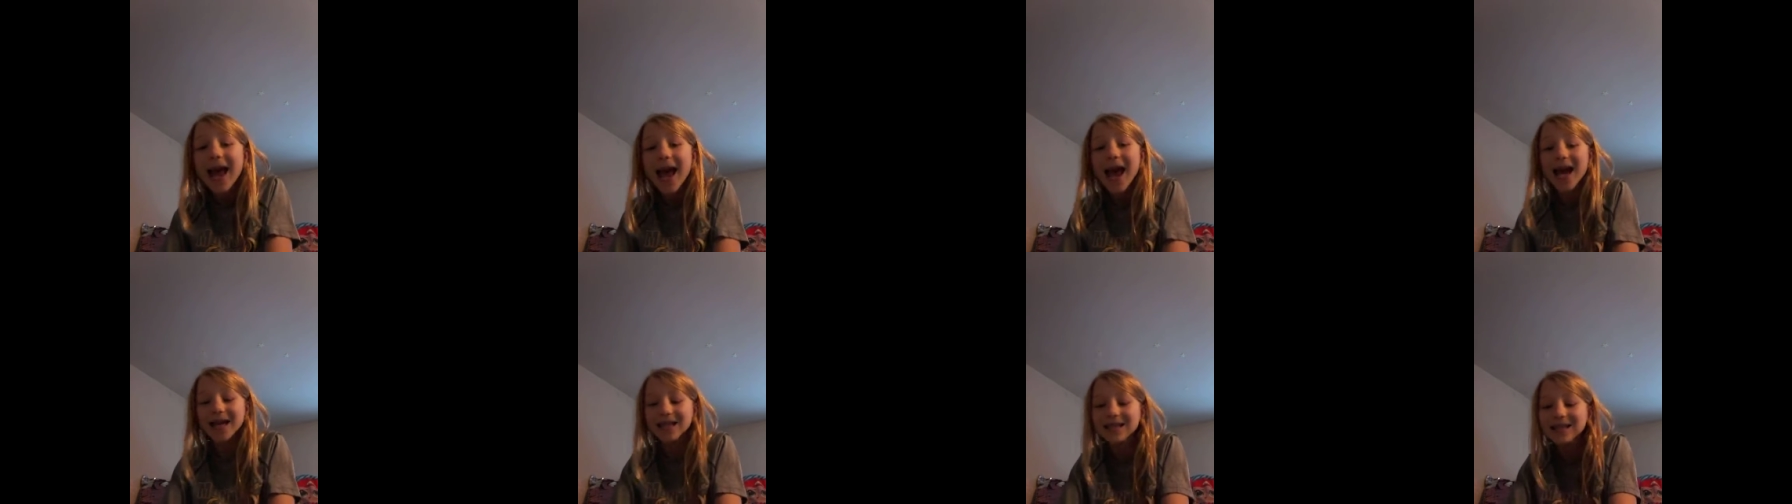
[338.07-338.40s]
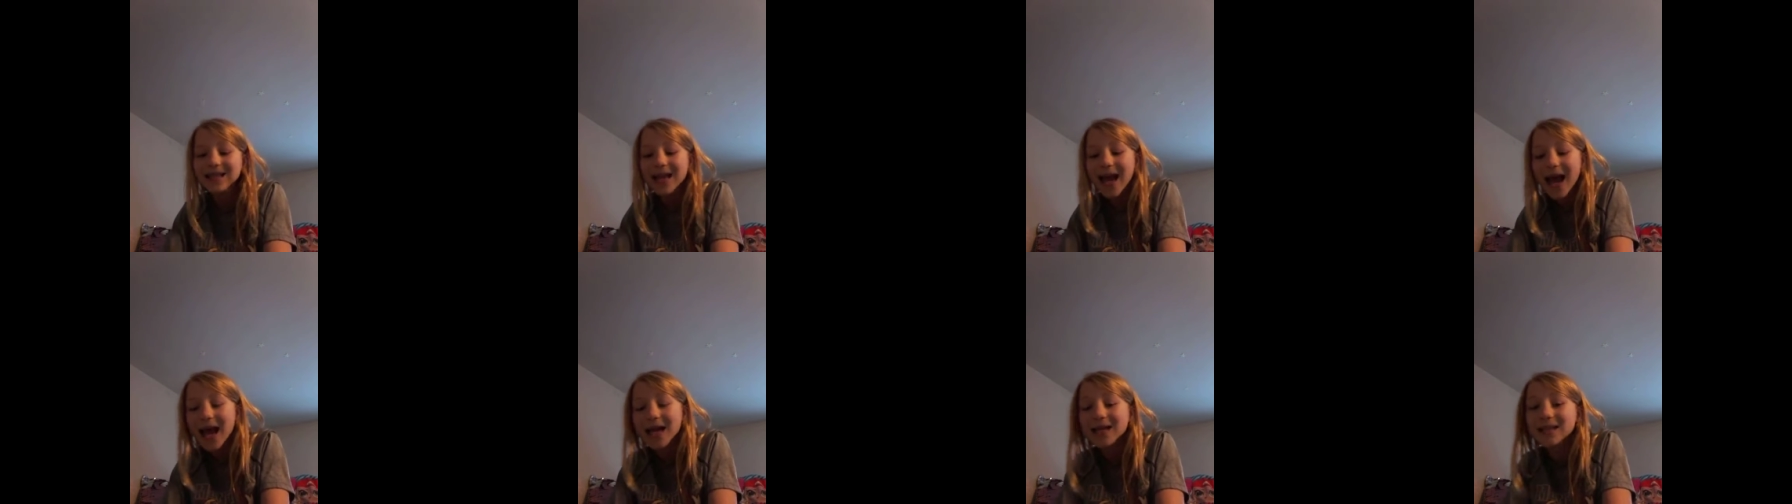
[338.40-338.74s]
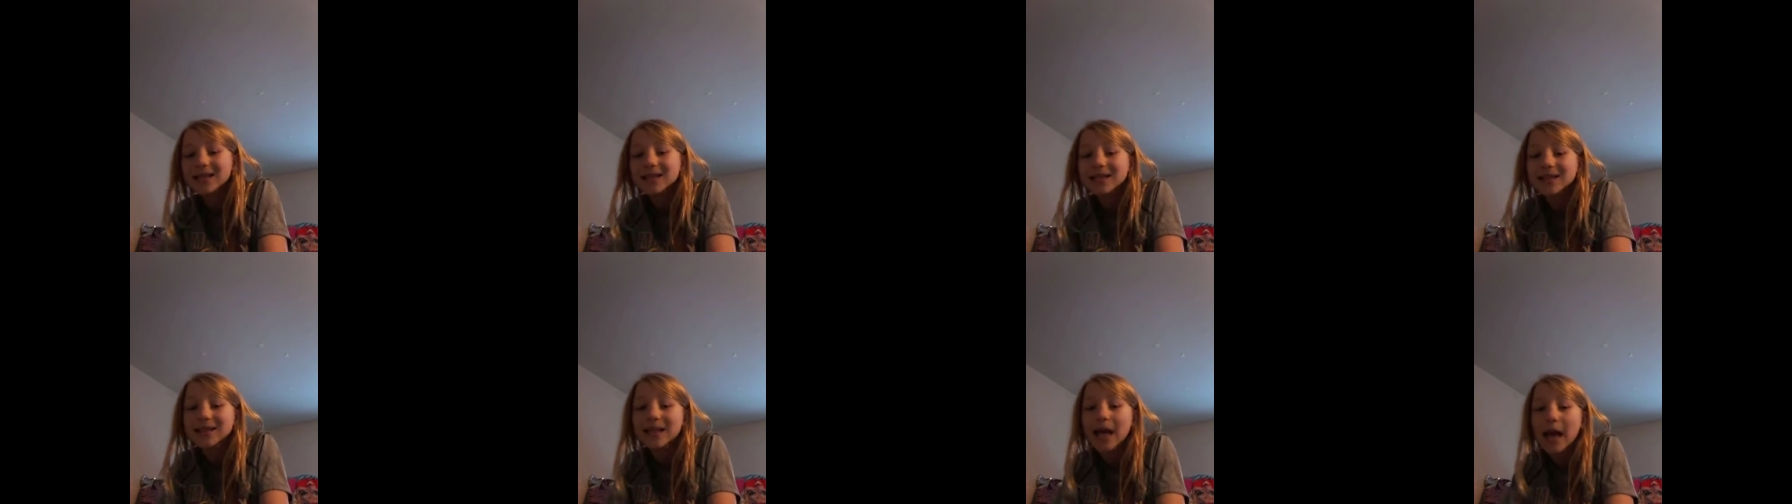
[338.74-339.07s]

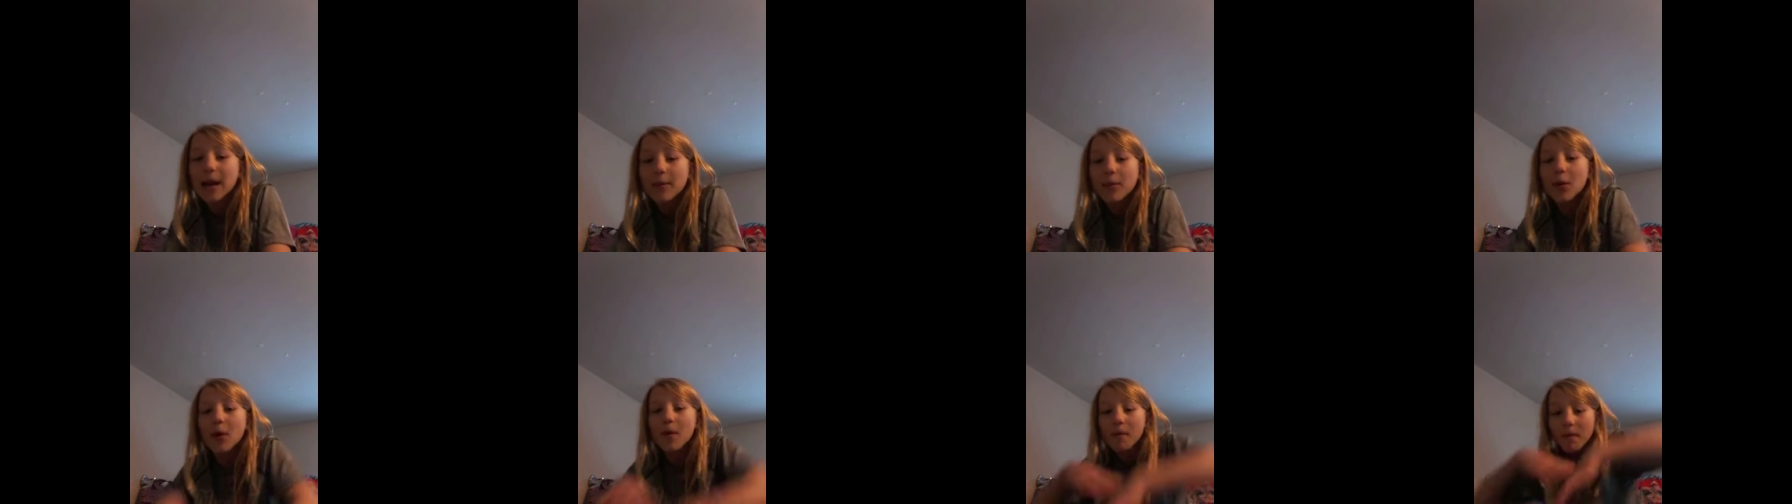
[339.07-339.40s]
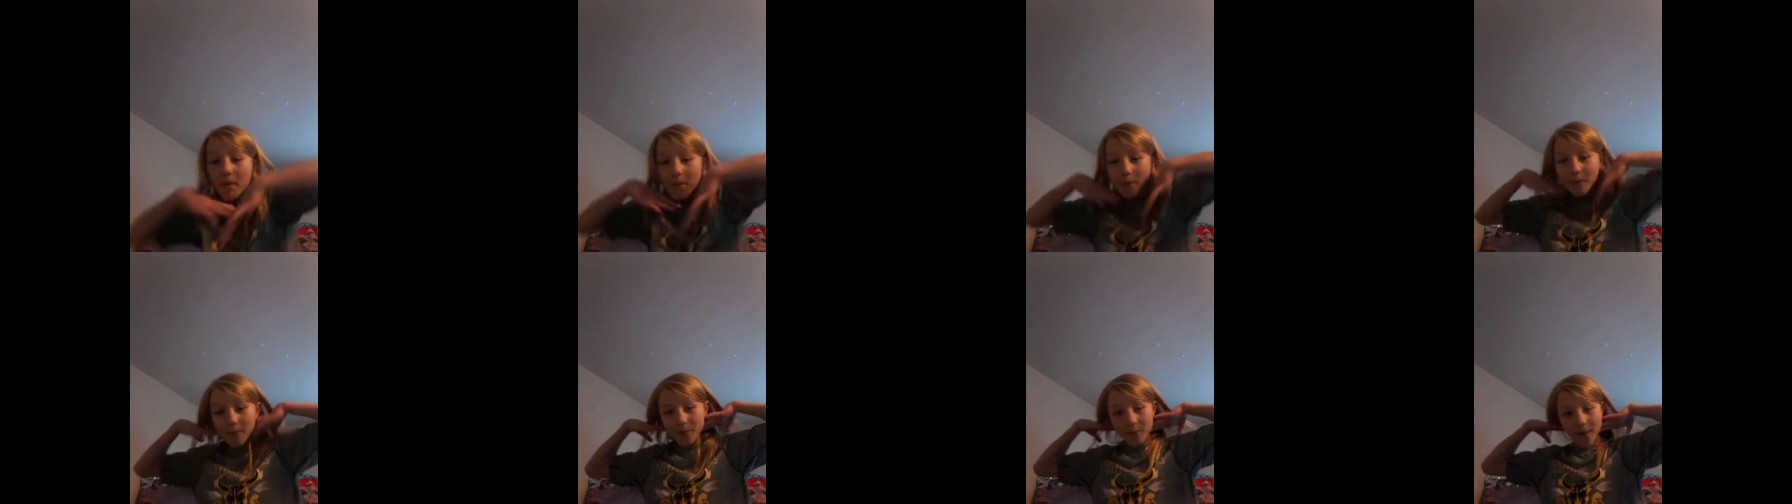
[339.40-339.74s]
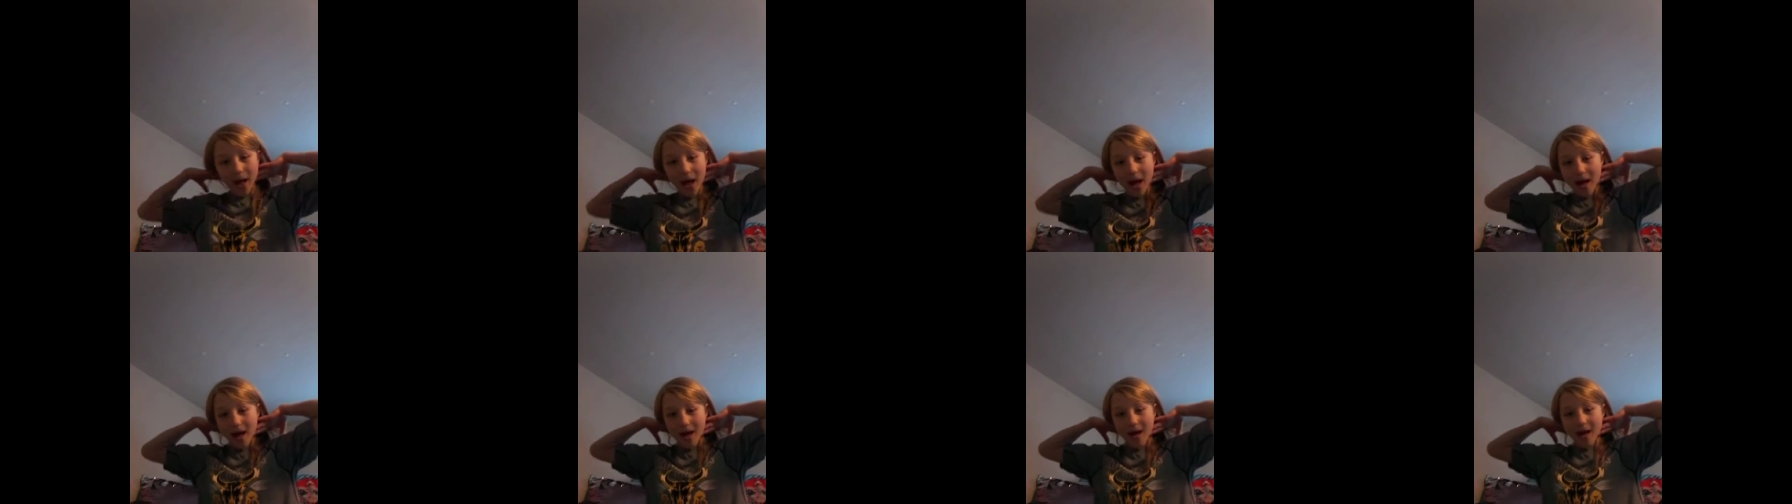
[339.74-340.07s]
SS Sniper
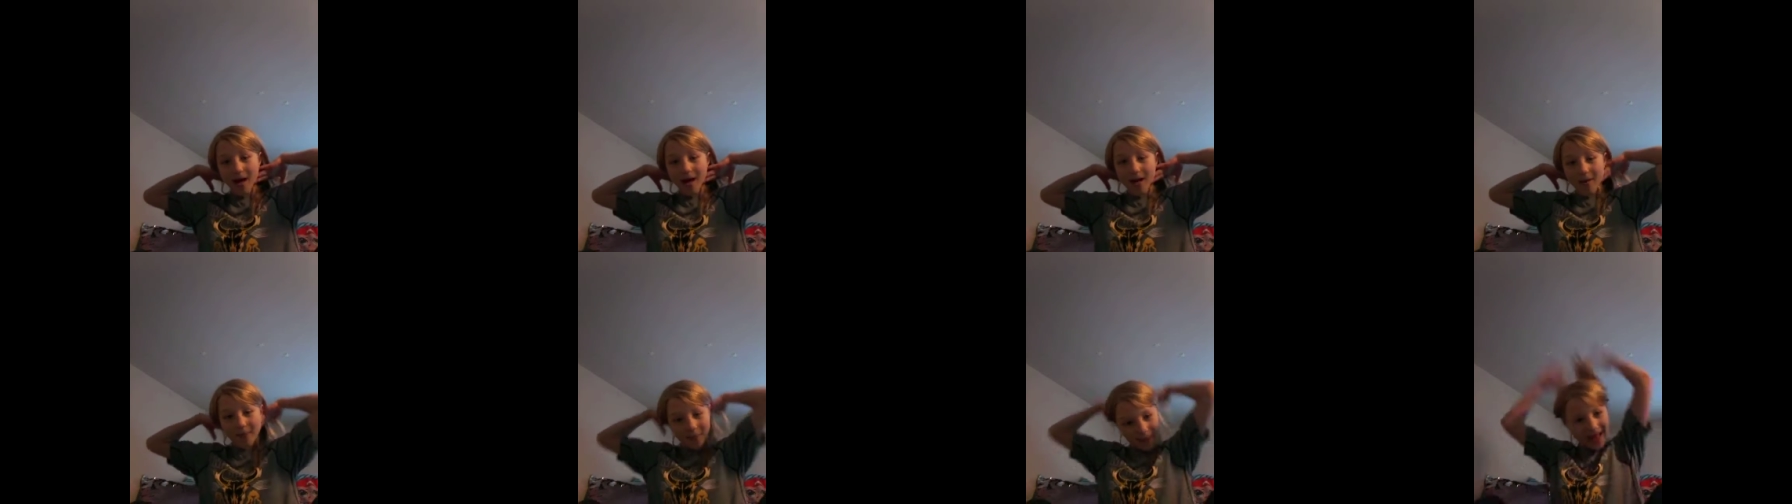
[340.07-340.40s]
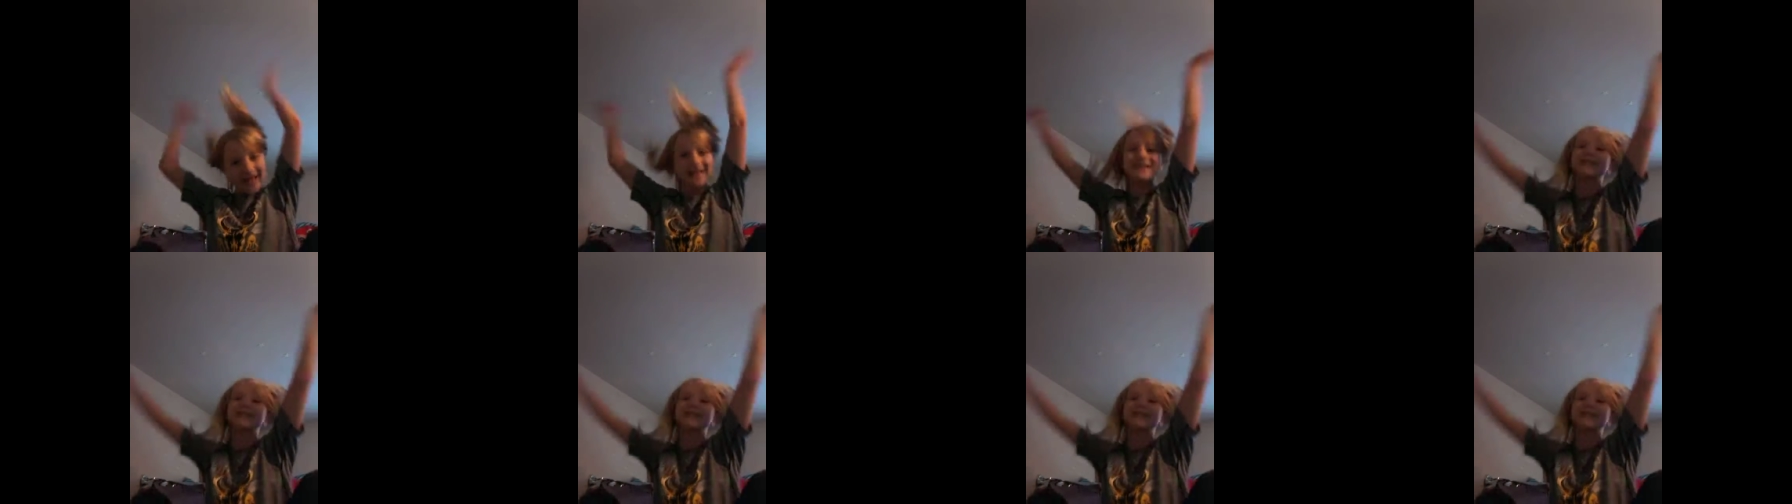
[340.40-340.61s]
Pop.